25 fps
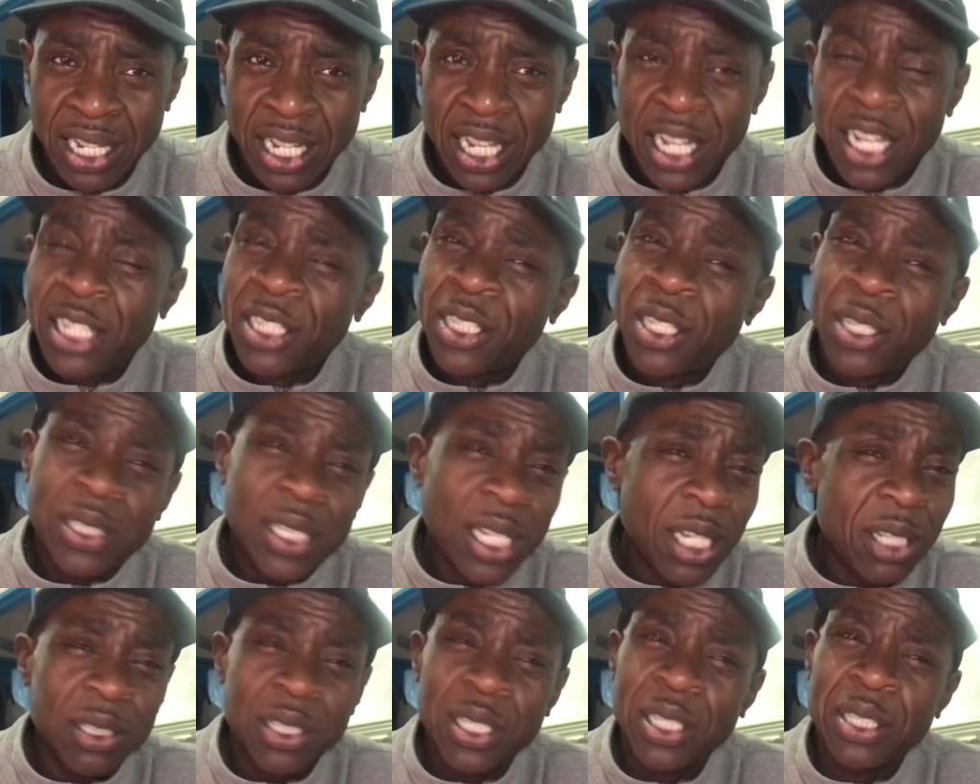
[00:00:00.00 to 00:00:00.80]
So
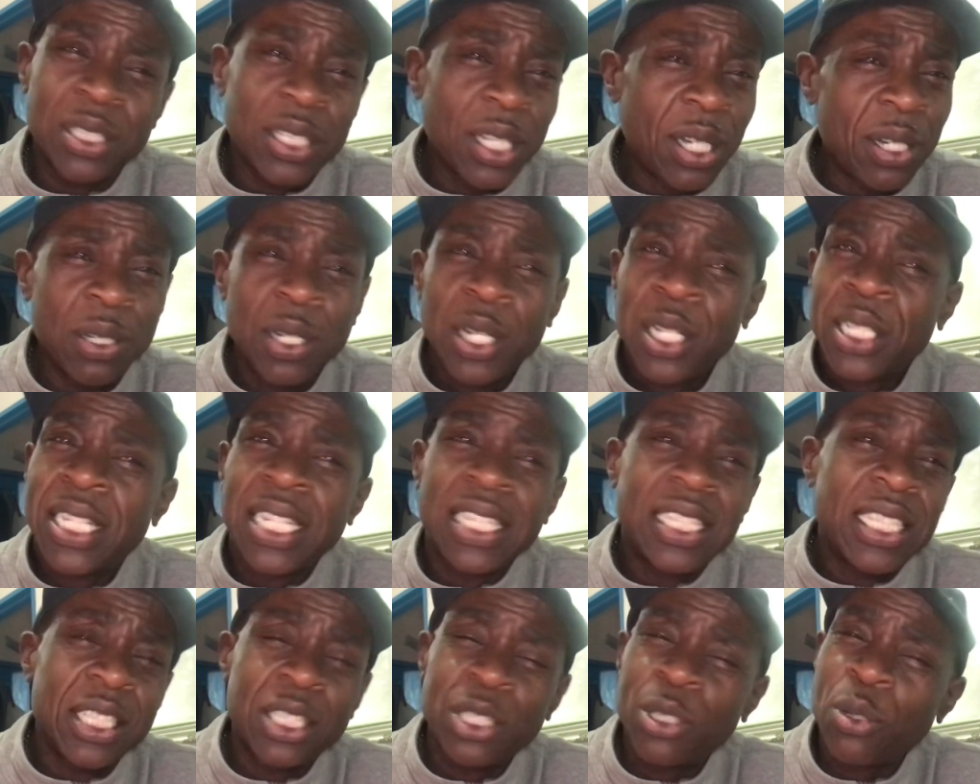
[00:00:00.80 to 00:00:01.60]
they're
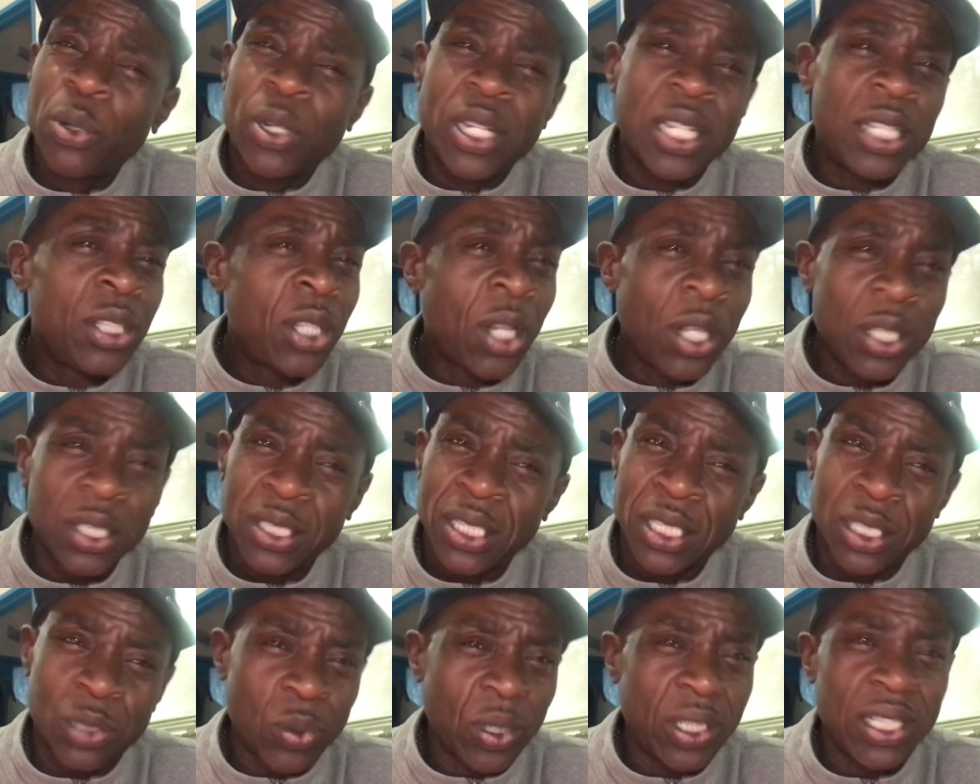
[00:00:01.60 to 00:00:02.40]
just talking
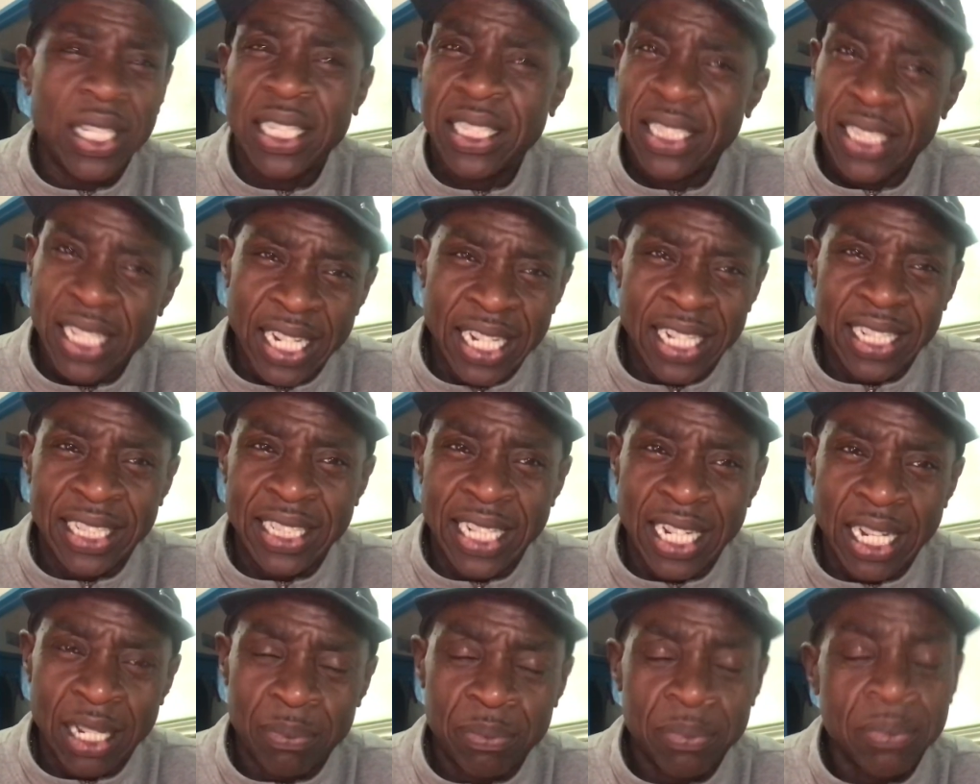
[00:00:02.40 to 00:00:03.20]
nonsense when they're saying
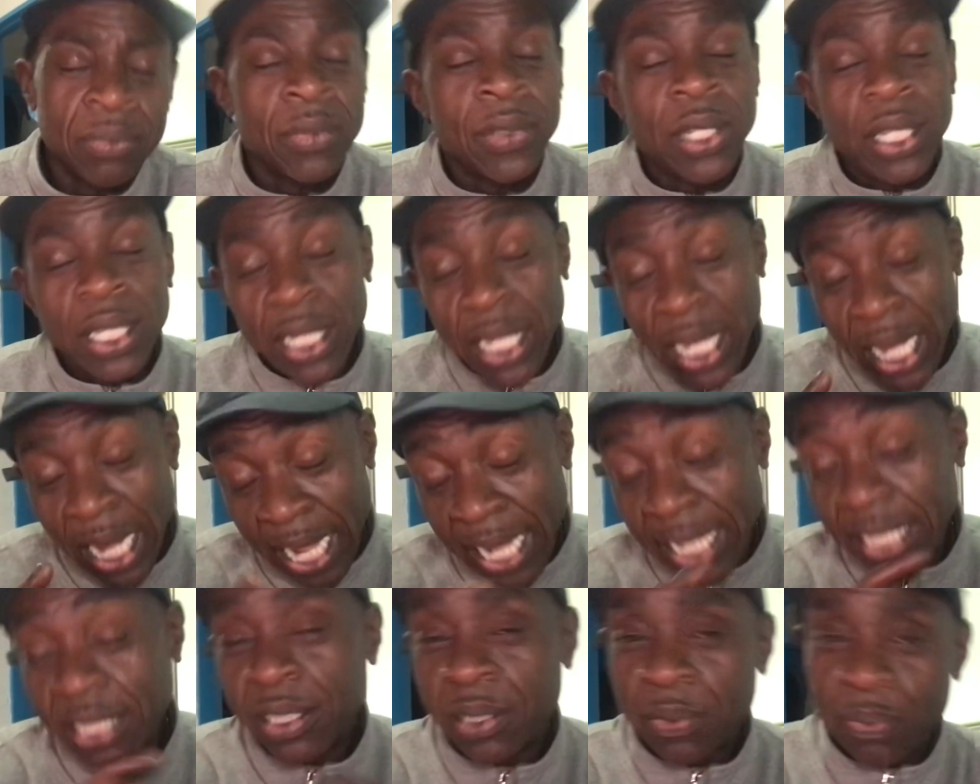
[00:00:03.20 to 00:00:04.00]
that.
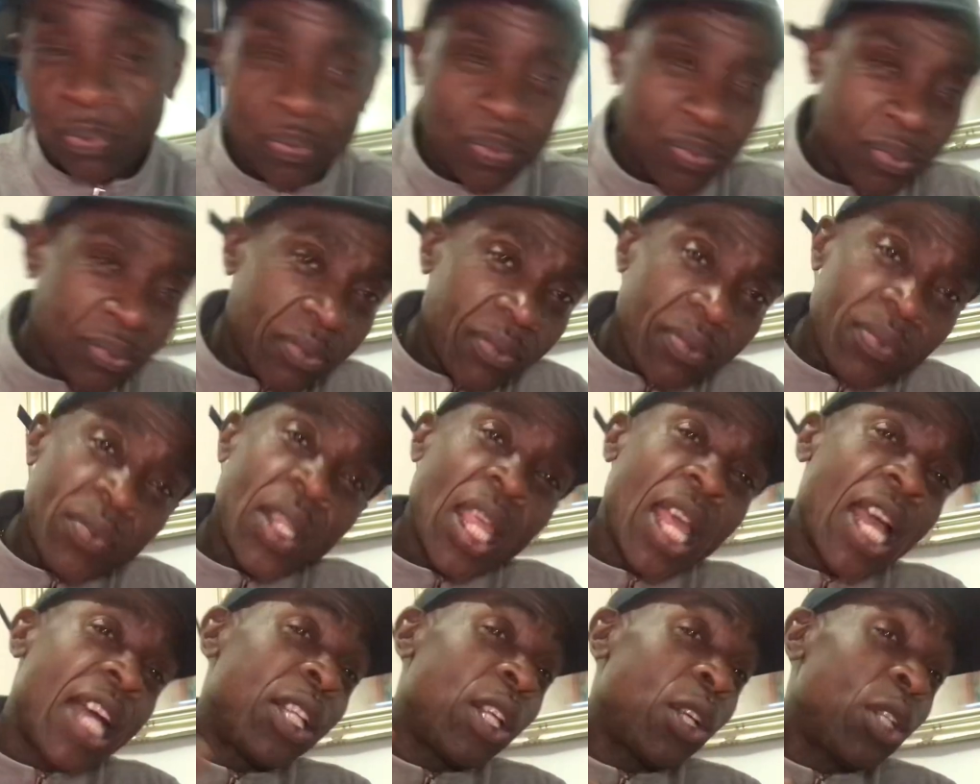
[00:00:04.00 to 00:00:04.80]
And
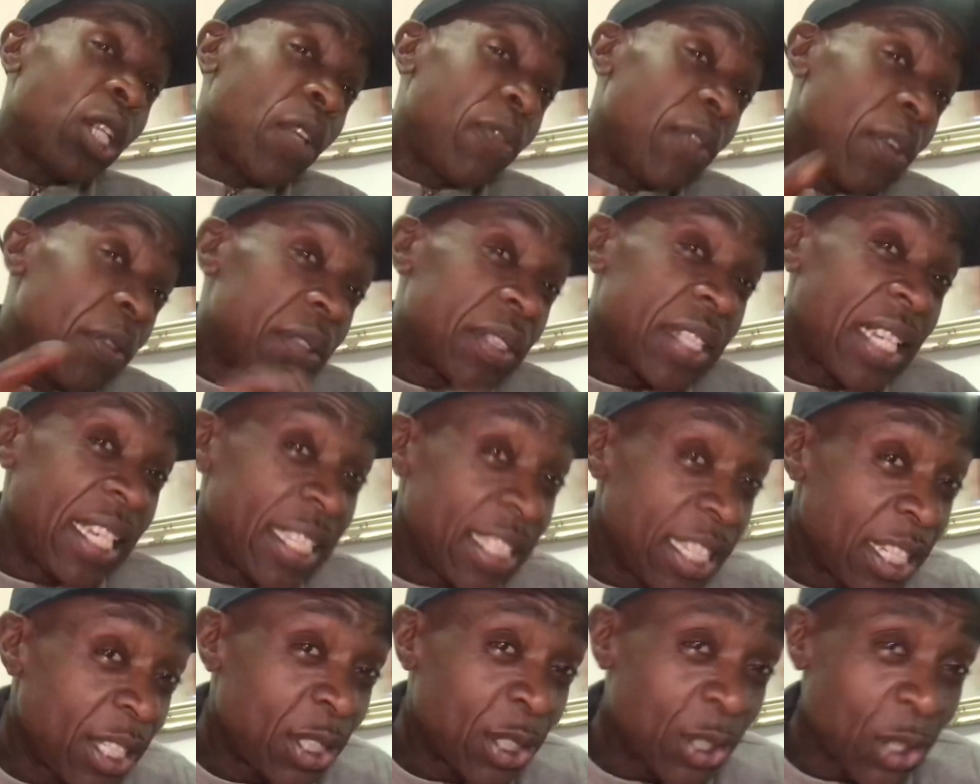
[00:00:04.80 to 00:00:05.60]
I don't know if you've seen
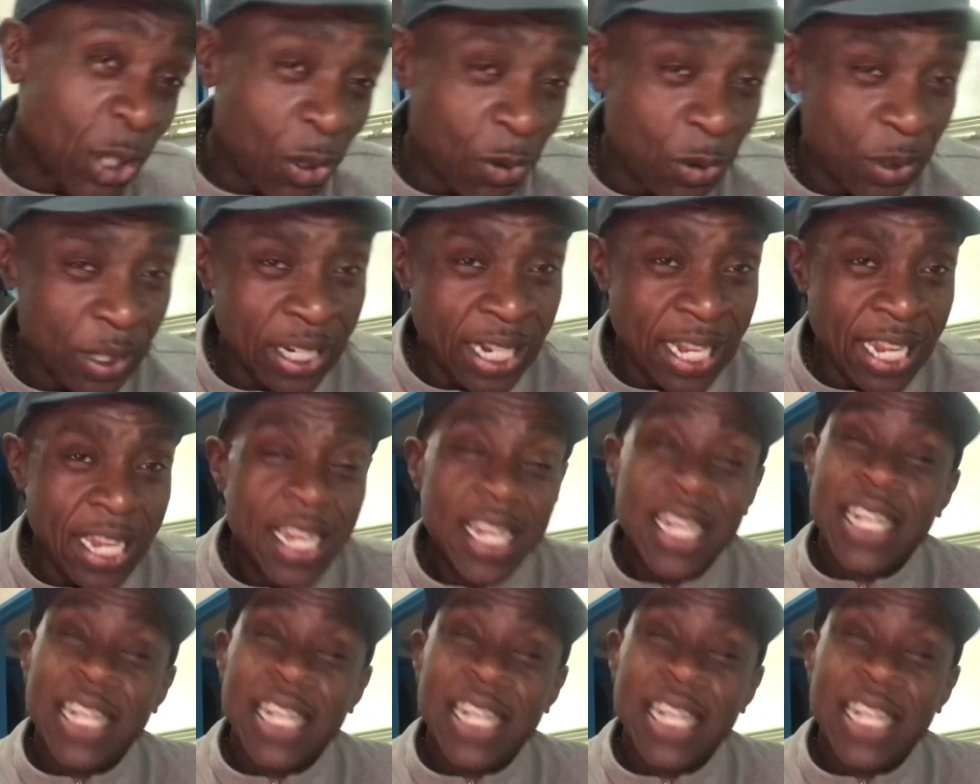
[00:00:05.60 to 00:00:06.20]
this story, yeah?